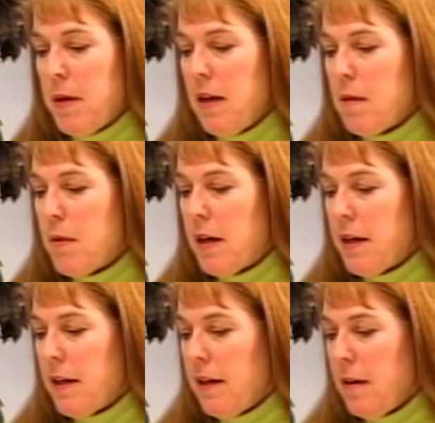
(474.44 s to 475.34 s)
and
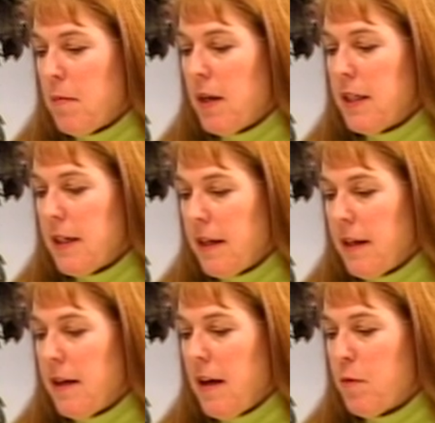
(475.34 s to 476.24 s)
marketed
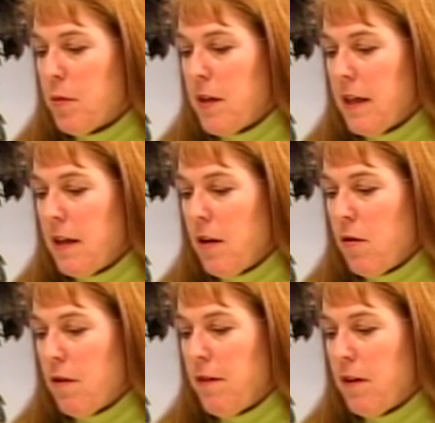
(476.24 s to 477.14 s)
it as protecting the
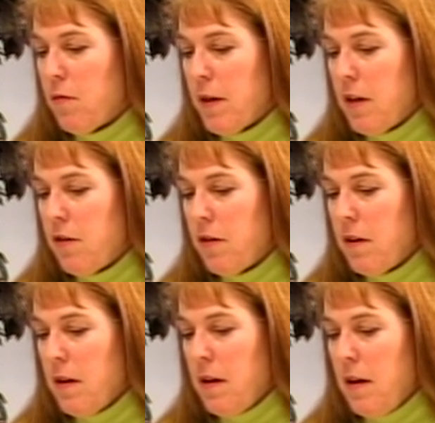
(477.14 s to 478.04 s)
Northfield Ridge.
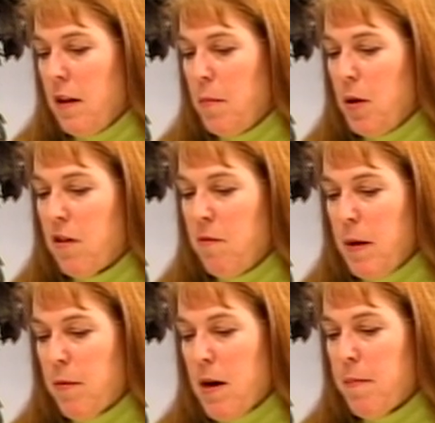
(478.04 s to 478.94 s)
The bulk of
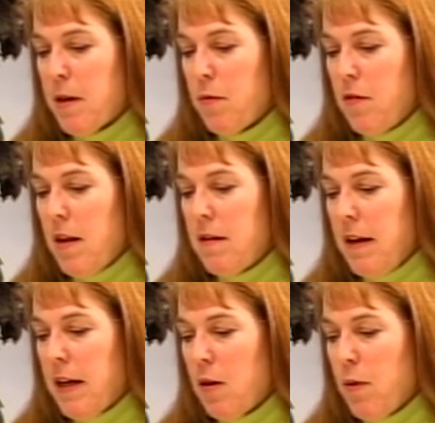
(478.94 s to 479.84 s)
my property was then
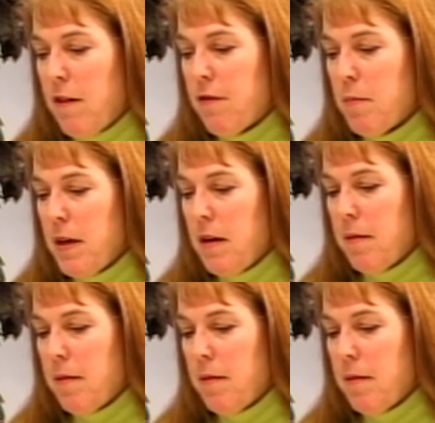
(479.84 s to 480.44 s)
taken away from me.